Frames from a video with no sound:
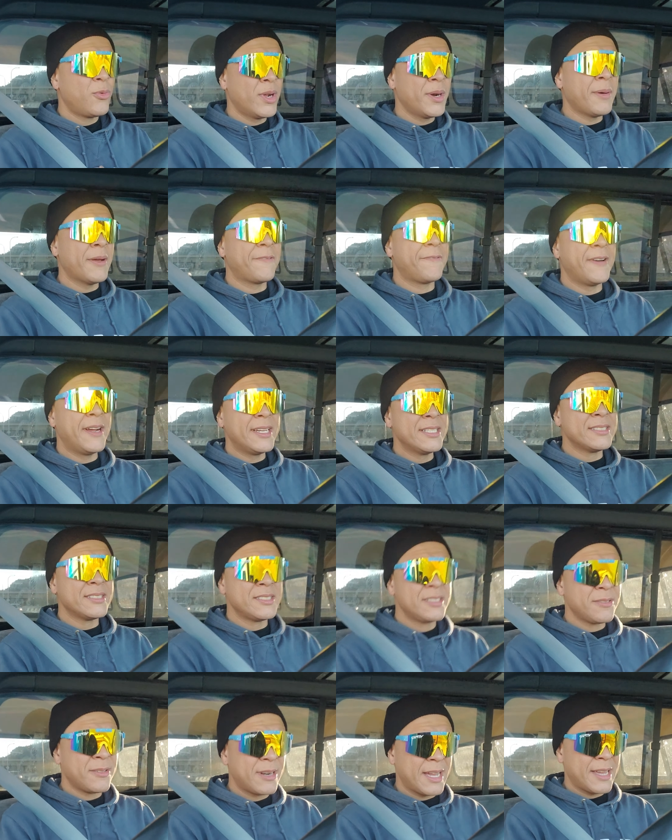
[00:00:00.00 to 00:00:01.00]
of my
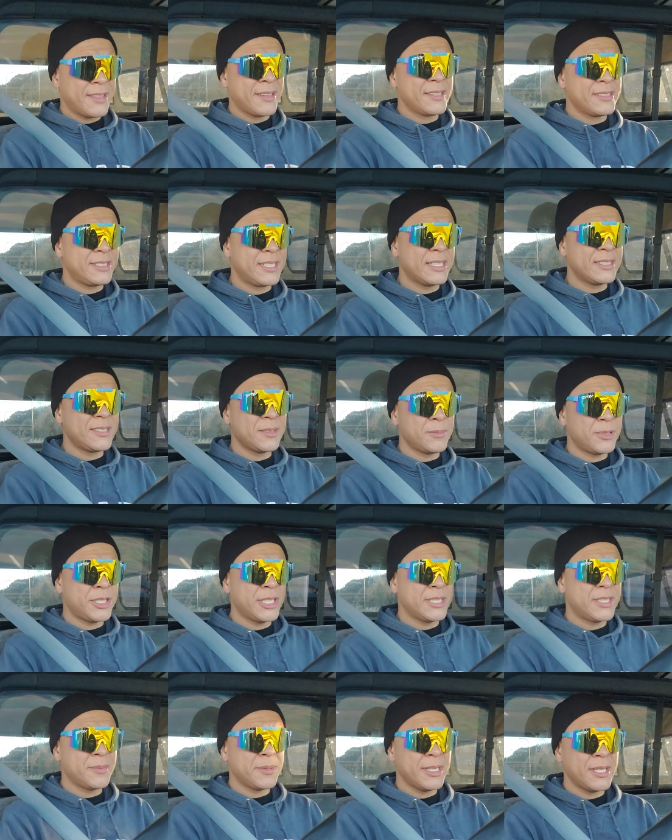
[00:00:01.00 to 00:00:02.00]
friends rather said some
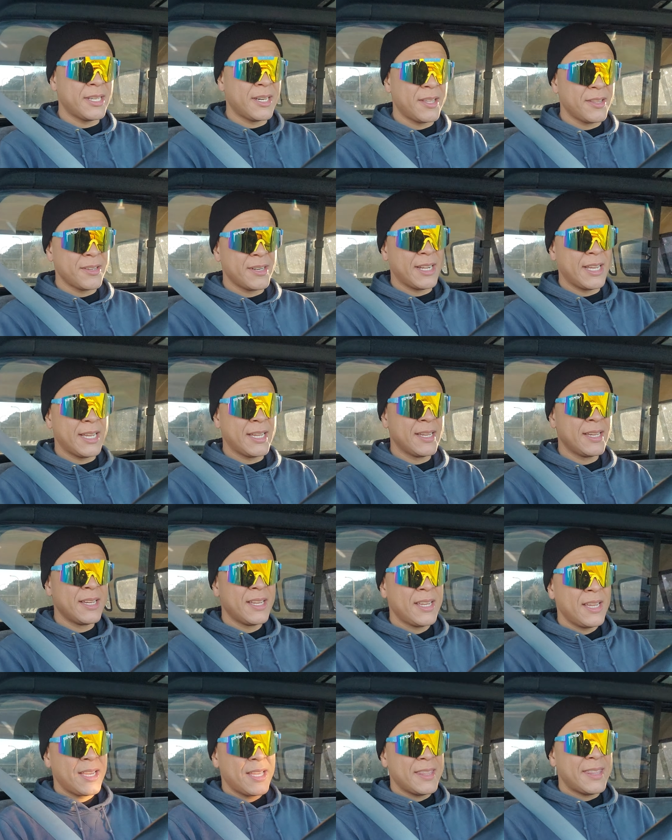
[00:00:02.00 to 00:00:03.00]
shit to me the other day
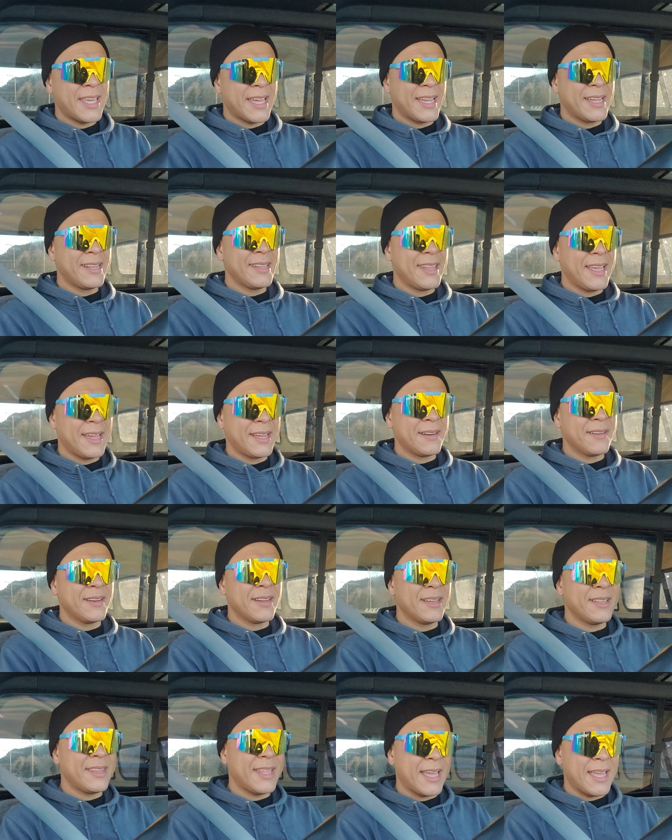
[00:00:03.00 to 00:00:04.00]
that
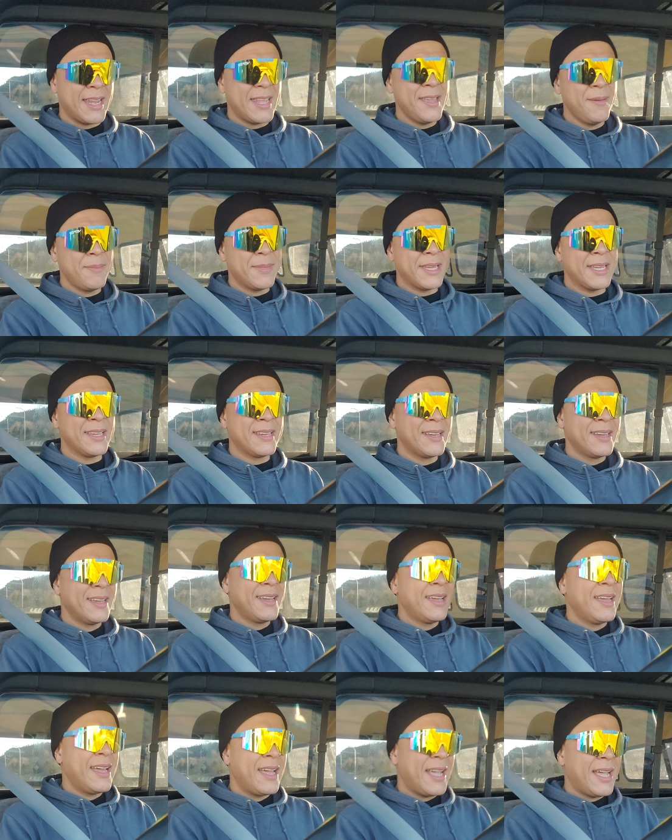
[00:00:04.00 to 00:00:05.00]
hit me,
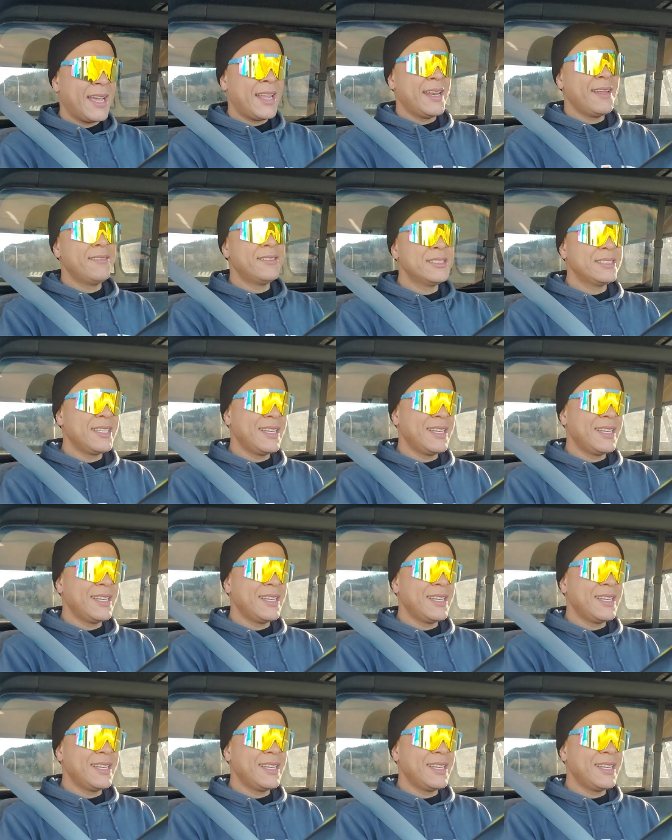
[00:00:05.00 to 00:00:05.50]
and it was